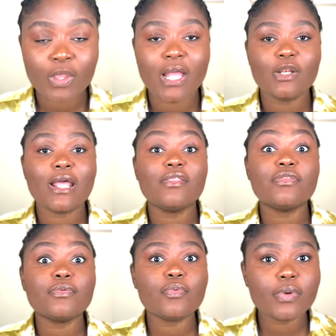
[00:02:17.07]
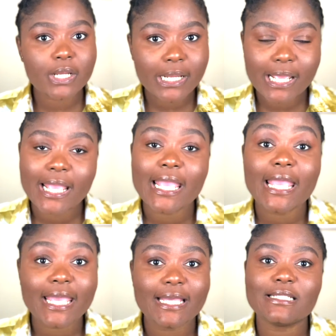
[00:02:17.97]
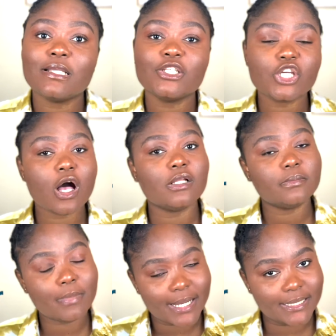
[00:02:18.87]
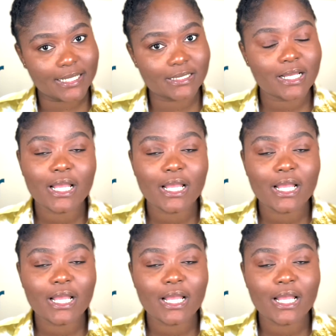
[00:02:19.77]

Then 3 is childminders.